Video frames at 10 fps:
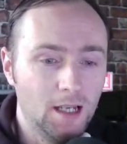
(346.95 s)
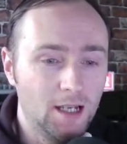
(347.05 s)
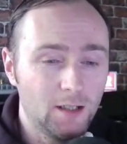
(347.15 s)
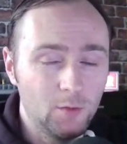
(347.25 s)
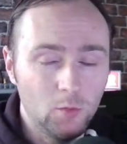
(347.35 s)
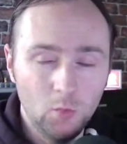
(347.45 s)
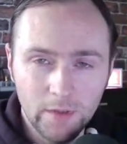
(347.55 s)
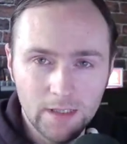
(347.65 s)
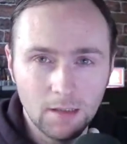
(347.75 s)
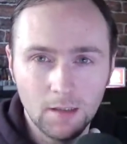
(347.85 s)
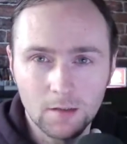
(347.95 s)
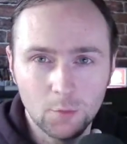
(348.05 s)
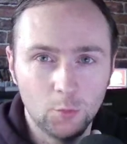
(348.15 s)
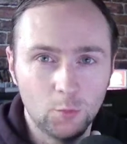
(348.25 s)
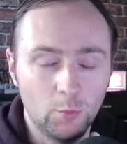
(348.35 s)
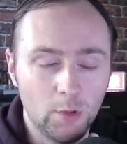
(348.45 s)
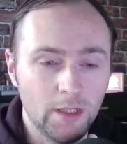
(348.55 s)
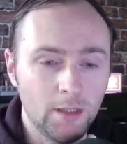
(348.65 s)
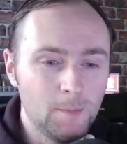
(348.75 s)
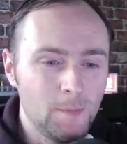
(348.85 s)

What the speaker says: I can only see this going one way.